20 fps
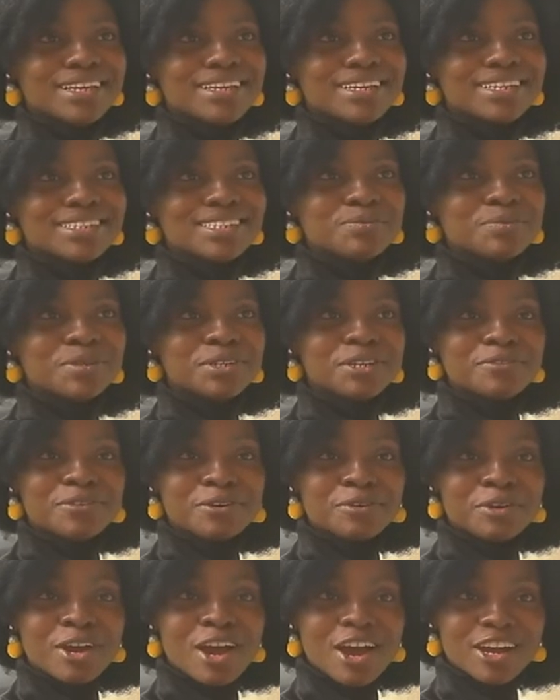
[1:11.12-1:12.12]
it's been a
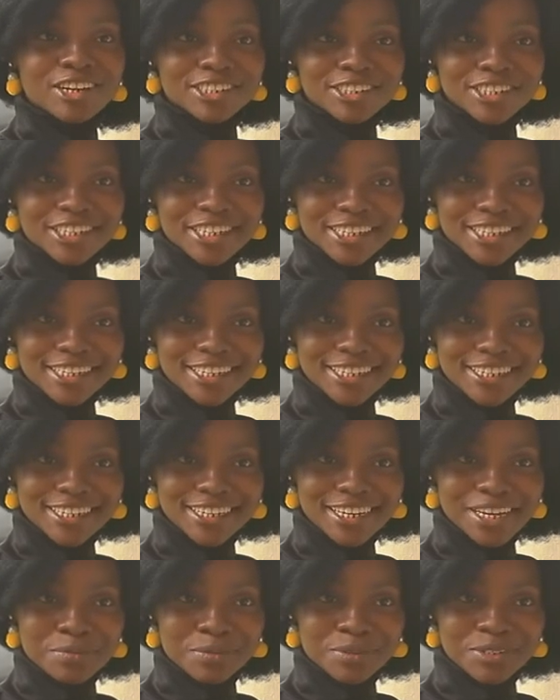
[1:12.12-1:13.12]
very hard year,
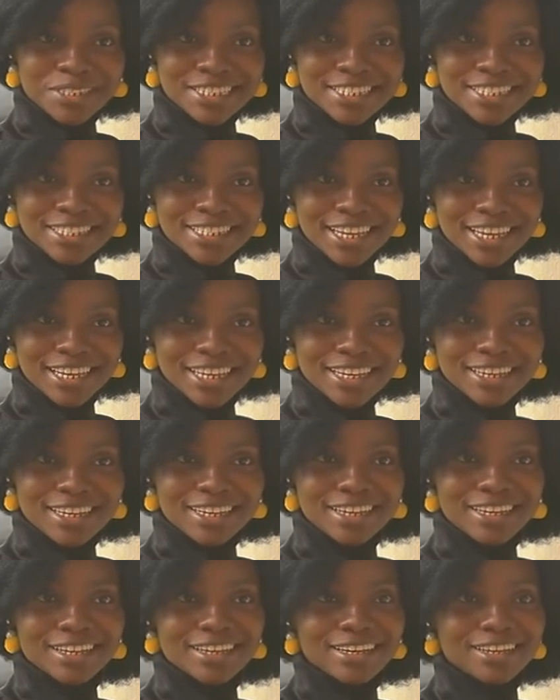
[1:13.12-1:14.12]
I must say.
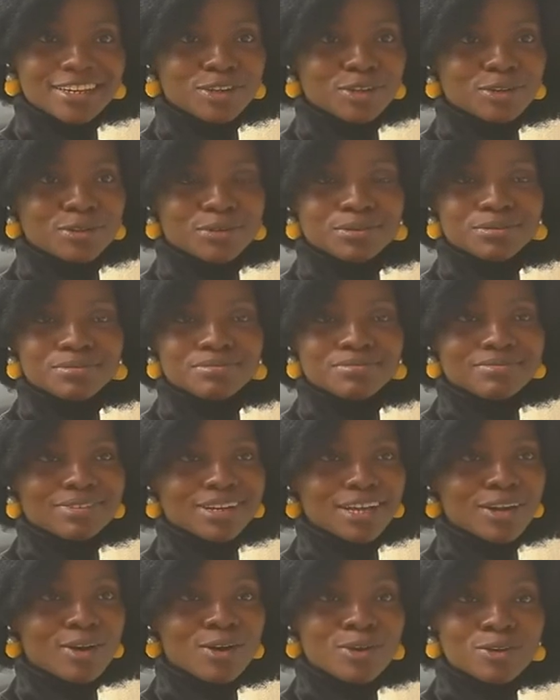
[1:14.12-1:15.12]
You know,
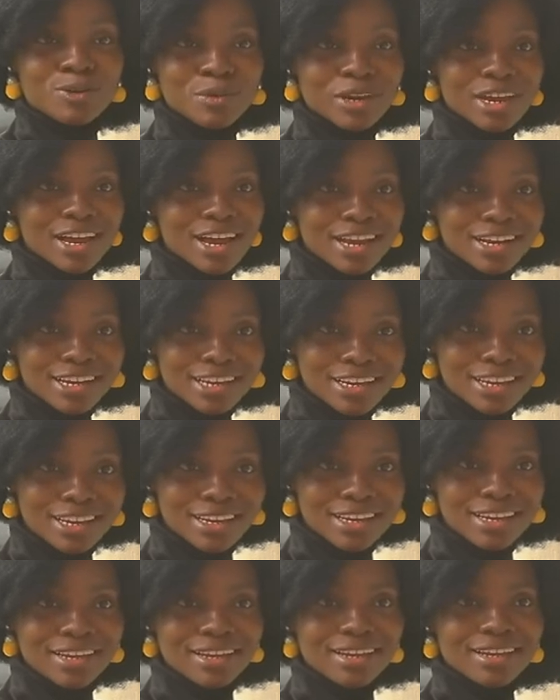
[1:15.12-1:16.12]
economically,
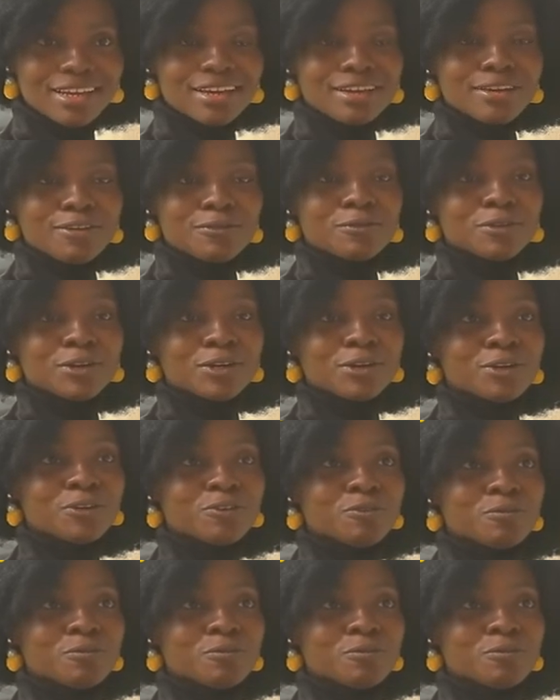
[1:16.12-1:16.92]
for a lot of